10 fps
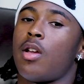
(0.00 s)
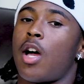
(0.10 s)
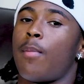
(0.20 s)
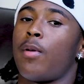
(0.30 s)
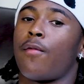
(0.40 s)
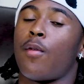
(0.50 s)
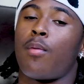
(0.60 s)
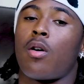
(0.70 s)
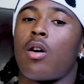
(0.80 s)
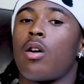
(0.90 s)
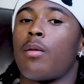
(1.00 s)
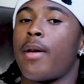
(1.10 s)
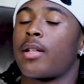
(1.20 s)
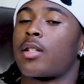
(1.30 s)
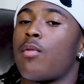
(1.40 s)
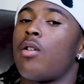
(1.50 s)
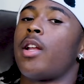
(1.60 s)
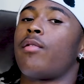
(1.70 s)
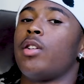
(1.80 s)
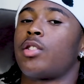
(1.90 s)
I play football, basketball, and
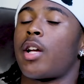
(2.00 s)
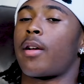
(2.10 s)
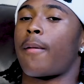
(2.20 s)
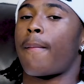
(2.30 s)
I run track.